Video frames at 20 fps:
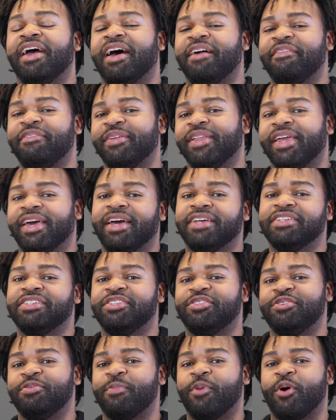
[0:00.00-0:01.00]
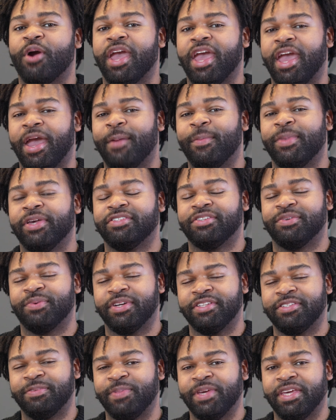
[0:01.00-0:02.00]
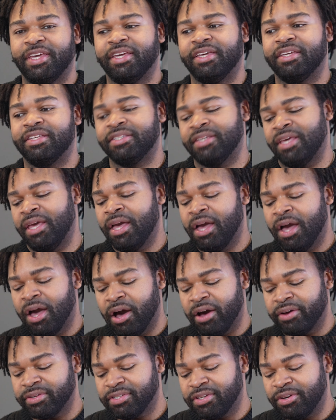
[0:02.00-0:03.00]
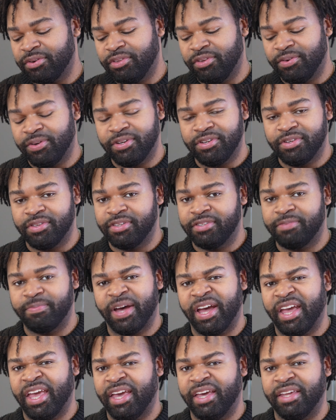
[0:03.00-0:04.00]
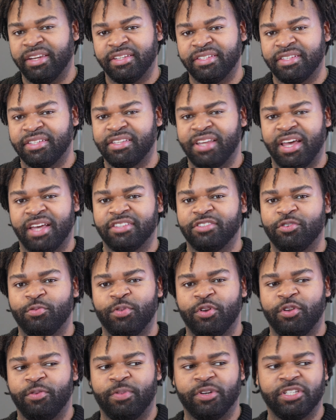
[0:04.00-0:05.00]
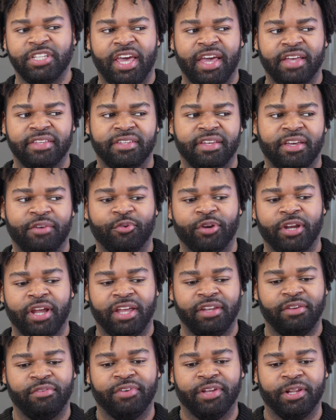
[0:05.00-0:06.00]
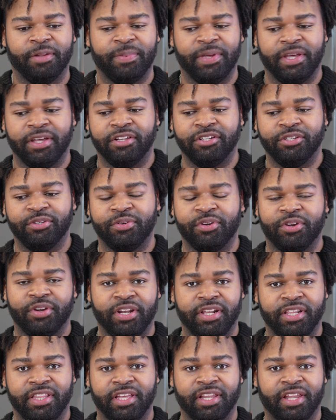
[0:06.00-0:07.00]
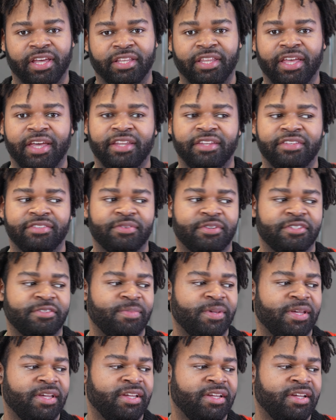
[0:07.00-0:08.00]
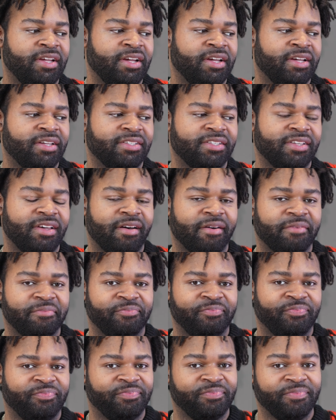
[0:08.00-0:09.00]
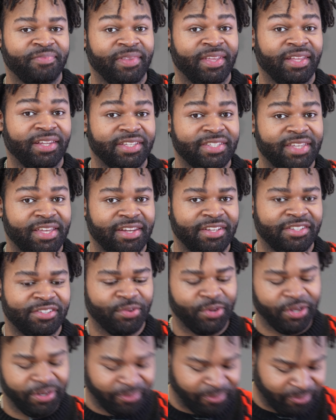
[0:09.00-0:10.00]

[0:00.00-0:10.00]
I feel like I should do more hand mixer recipes. Also, you can do this by hand. This is not super duper taxing. We're not developing gluten or anything like that in this recipe. So let's get into it.